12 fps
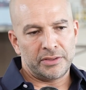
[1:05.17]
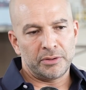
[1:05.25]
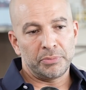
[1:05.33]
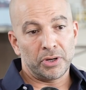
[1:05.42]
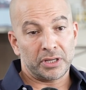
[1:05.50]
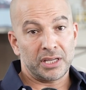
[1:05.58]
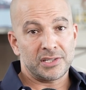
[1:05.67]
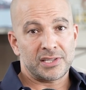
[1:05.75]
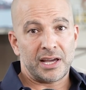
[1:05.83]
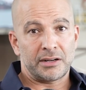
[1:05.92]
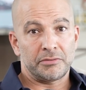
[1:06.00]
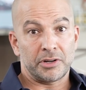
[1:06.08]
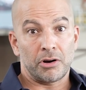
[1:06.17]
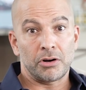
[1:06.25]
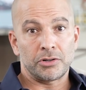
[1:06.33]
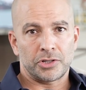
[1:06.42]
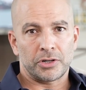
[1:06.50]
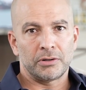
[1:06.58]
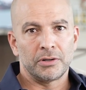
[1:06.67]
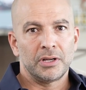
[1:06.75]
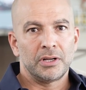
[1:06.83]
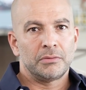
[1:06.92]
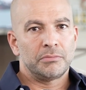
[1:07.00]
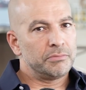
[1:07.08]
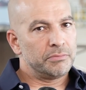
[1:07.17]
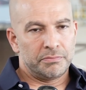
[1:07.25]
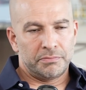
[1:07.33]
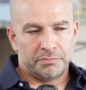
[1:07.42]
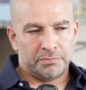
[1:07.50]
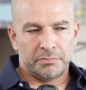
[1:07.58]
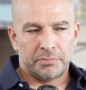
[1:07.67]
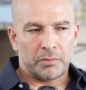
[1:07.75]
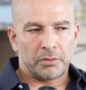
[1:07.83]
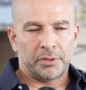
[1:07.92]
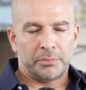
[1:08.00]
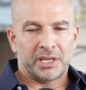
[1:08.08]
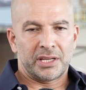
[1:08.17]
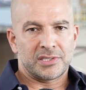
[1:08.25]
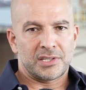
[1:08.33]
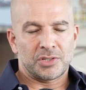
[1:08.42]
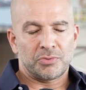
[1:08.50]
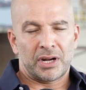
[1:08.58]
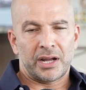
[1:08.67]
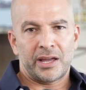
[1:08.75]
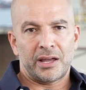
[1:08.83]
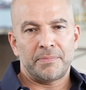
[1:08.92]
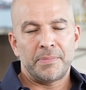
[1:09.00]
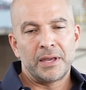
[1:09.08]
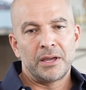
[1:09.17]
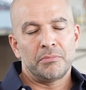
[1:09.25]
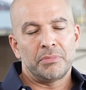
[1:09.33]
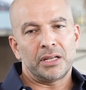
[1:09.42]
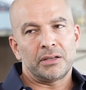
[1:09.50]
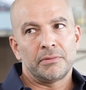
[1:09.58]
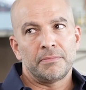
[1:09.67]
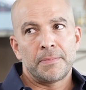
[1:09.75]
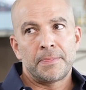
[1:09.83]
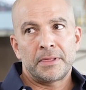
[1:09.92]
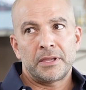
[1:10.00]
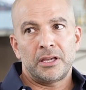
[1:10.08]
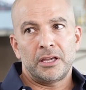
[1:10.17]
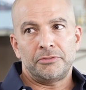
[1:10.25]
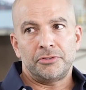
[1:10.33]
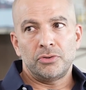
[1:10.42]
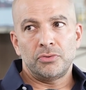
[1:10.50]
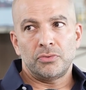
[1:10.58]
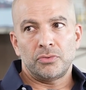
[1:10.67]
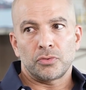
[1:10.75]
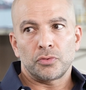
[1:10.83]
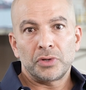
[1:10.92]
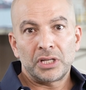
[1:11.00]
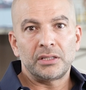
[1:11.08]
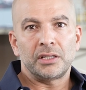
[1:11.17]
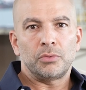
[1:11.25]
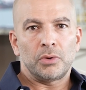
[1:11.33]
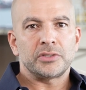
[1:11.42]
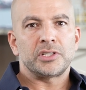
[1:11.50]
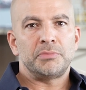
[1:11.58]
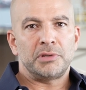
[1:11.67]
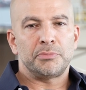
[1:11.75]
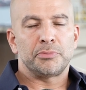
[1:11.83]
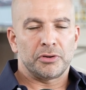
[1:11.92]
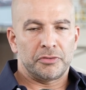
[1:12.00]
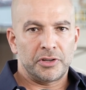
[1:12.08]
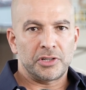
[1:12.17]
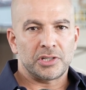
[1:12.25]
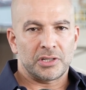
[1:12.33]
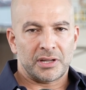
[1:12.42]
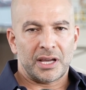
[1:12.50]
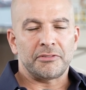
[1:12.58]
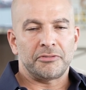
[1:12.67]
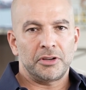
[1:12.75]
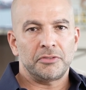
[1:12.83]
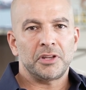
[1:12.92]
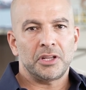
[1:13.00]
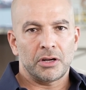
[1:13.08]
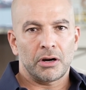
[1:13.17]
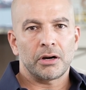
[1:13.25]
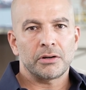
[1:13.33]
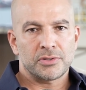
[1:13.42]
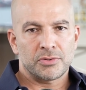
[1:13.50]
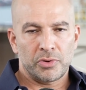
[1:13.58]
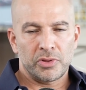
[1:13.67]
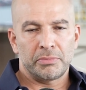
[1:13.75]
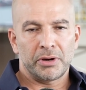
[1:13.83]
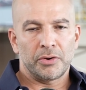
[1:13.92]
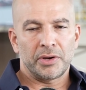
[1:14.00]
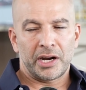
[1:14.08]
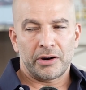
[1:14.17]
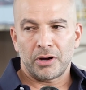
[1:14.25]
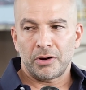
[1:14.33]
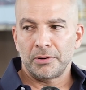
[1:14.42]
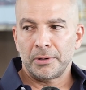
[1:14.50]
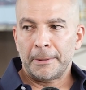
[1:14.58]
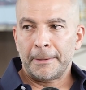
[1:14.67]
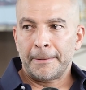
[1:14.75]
in the book is that of an archer, probably because that's what I am. But if you really want to be proficient at 50 yards with a bow and arrow,